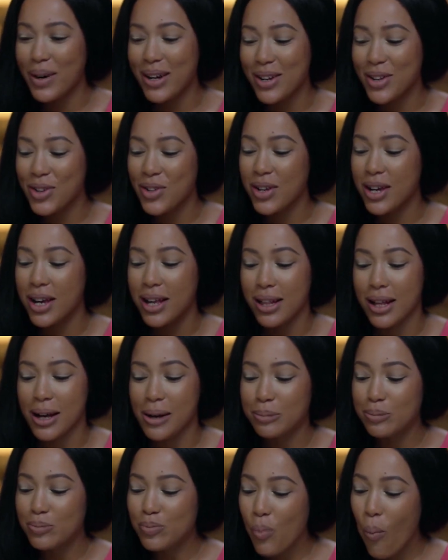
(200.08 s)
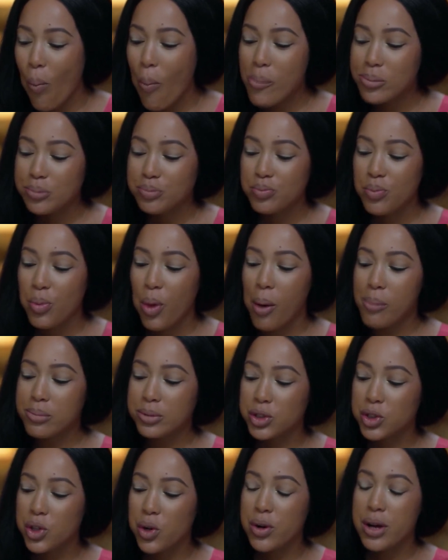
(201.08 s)
money together. Yeah.
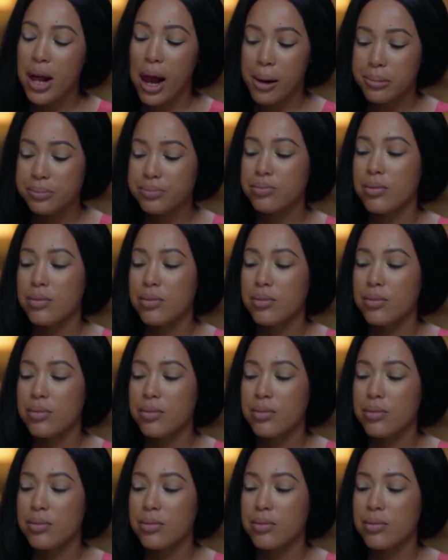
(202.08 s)
So, yeah. You